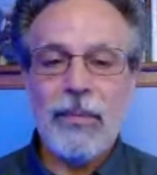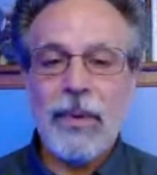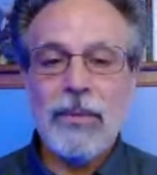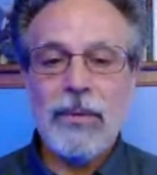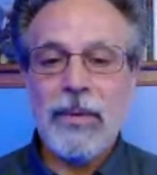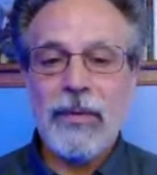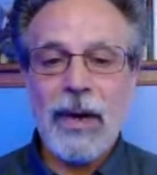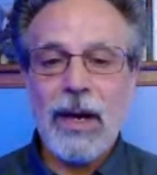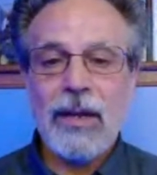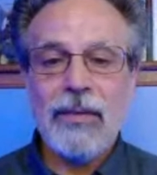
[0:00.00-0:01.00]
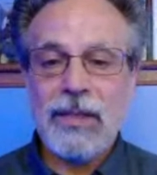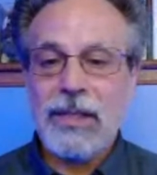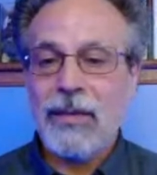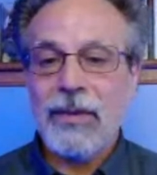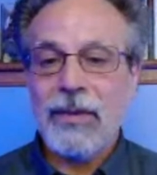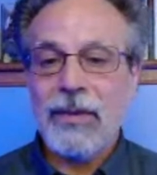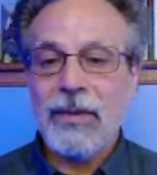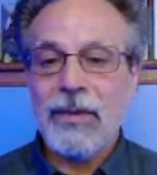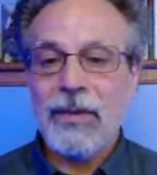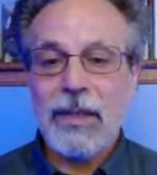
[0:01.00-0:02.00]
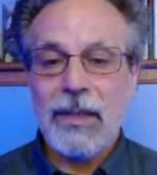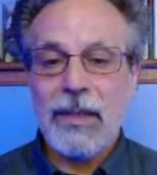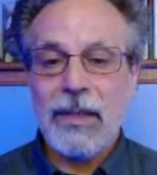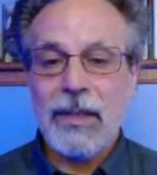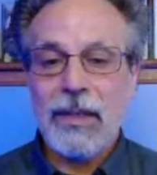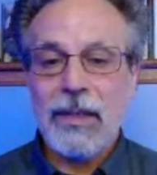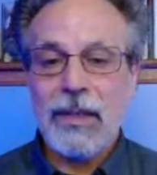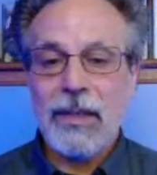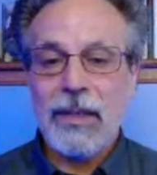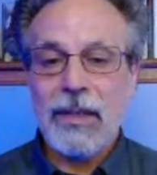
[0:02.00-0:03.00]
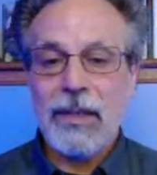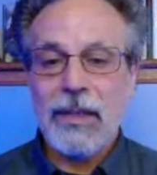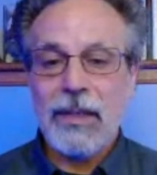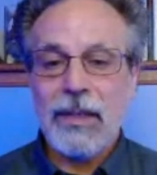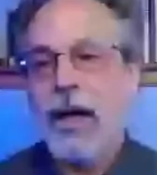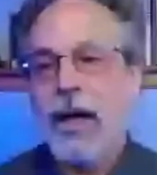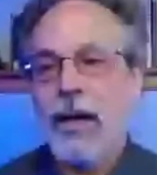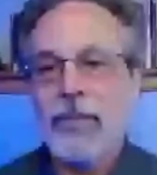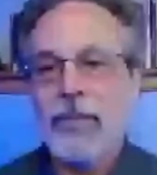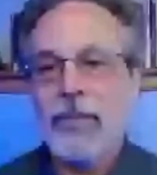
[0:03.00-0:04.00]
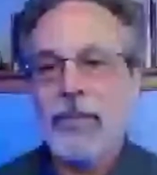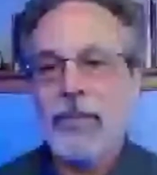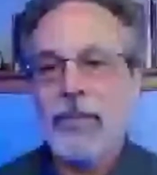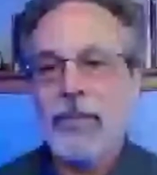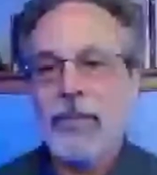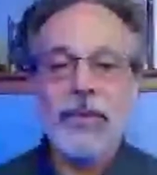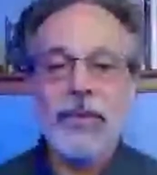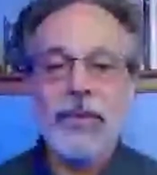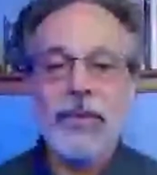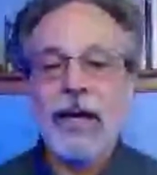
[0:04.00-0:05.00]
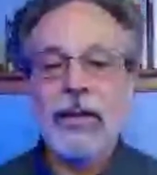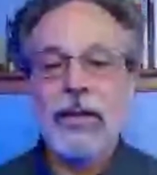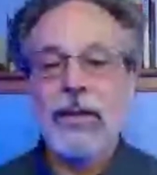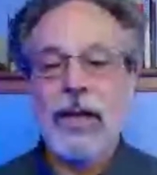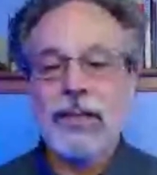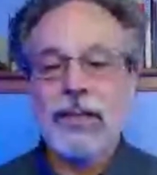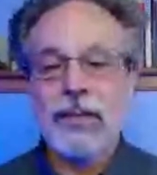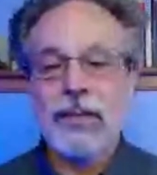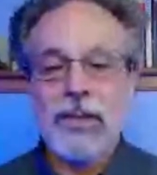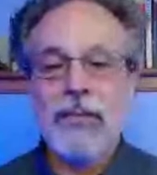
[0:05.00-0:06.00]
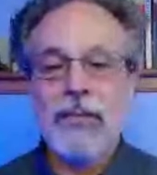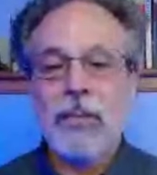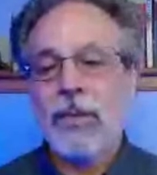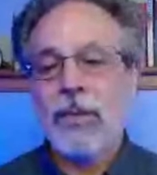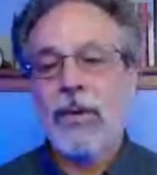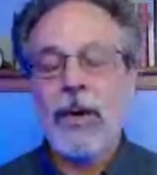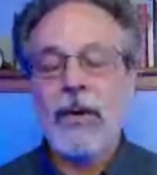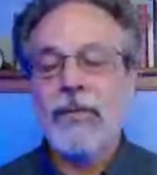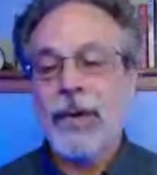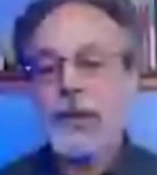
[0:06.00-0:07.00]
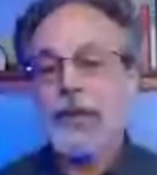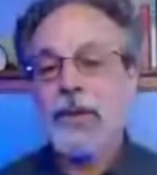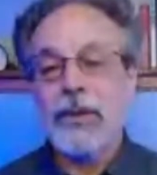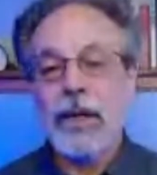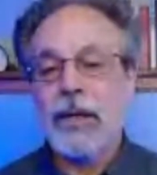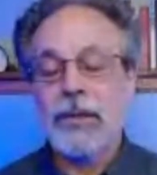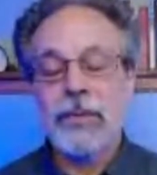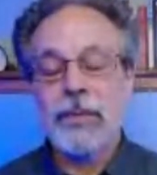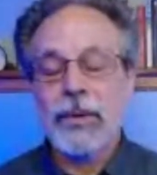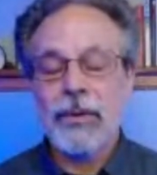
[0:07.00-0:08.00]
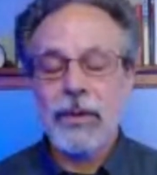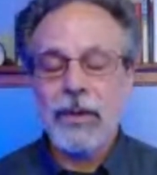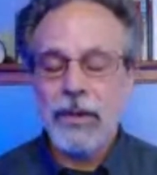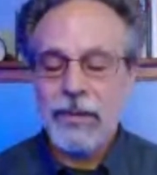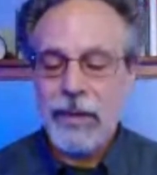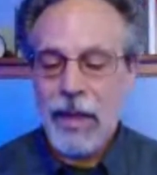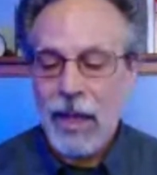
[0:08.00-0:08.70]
probably 5 to 7 times a week. The doctor has a specific protocol. Follow your doctor's protocol.